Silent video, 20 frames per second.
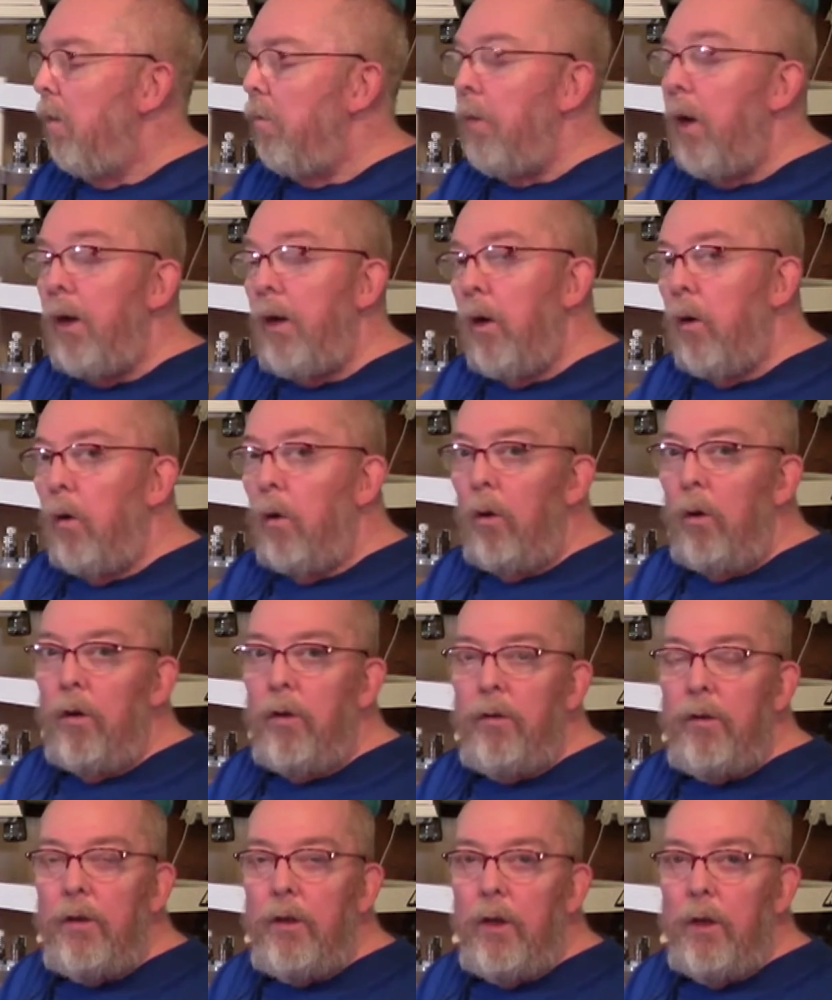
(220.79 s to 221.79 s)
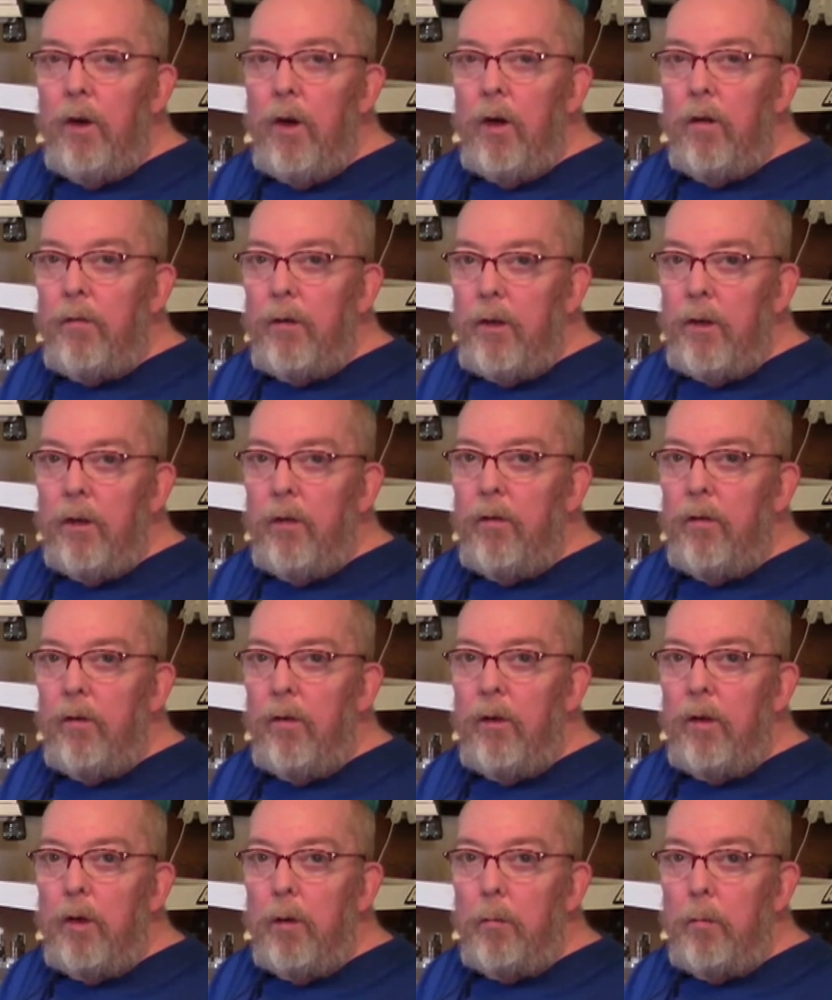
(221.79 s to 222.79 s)
My goal is to get off the
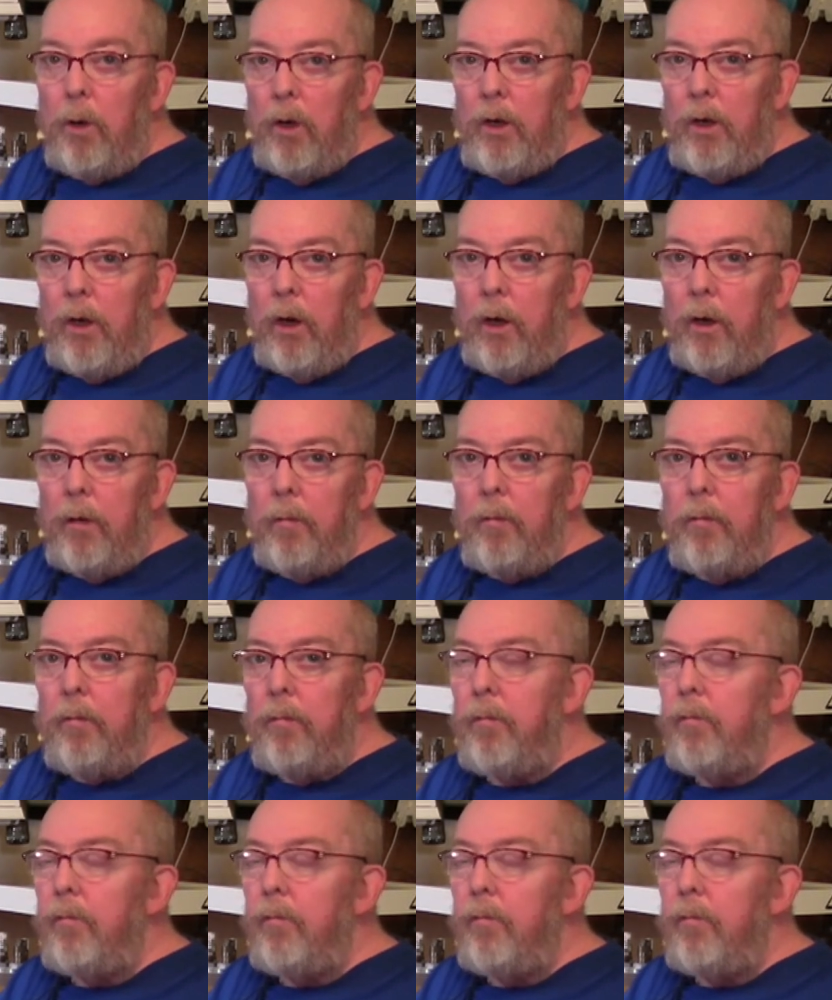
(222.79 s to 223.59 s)
insulin completely.